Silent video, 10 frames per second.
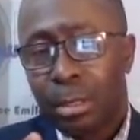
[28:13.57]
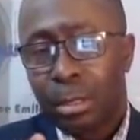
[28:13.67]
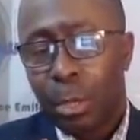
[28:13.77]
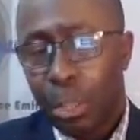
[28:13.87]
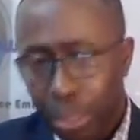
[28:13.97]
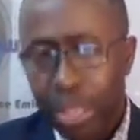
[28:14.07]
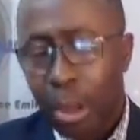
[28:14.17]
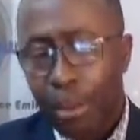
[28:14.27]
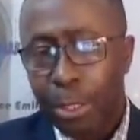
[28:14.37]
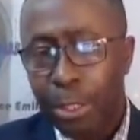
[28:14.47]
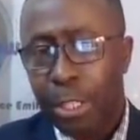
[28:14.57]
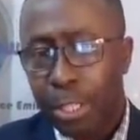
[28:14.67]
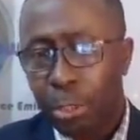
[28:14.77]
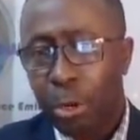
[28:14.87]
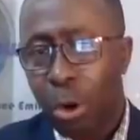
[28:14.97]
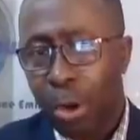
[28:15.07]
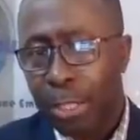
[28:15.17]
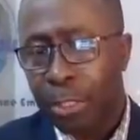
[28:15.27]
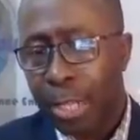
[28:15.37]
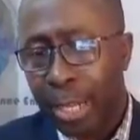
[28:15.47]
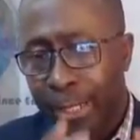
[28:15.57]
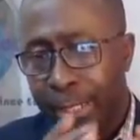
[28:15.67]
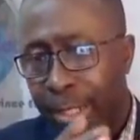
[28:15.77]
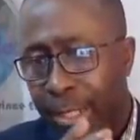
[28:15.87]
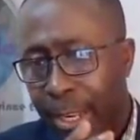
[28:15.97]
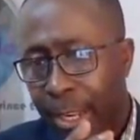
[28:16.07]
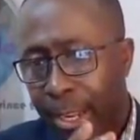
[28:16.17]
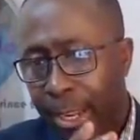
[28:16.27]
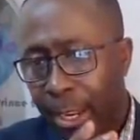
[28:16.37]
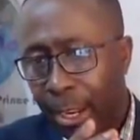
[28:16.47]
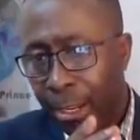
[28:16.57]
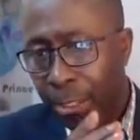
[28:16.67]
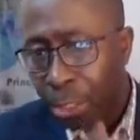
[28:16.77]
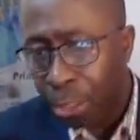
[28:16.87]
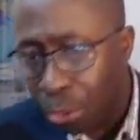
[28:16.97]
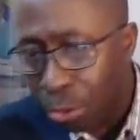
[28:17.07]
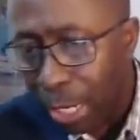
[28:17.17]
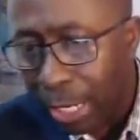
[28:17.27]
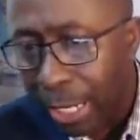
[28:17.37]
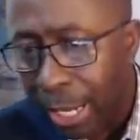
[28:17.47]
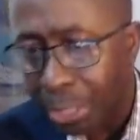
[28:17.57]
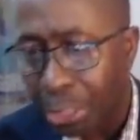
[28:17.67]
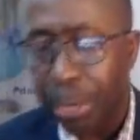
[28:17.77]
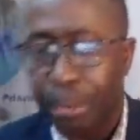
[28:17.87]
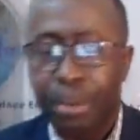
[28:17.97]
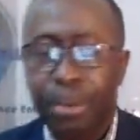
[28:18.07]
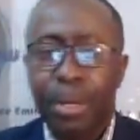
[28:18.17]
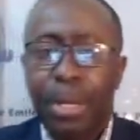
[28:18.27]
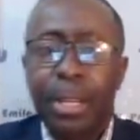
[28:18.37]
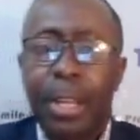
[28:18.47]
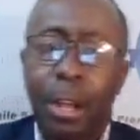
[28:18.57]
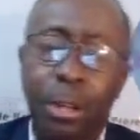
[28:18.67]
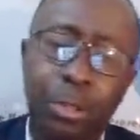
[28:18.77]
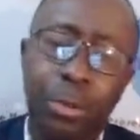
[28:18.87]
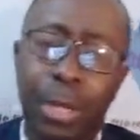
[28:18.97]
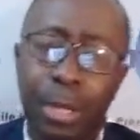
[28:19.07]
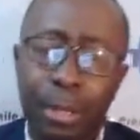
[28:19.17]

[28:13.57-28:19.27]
We're using the opportunity to congratulate the new leadership in the country.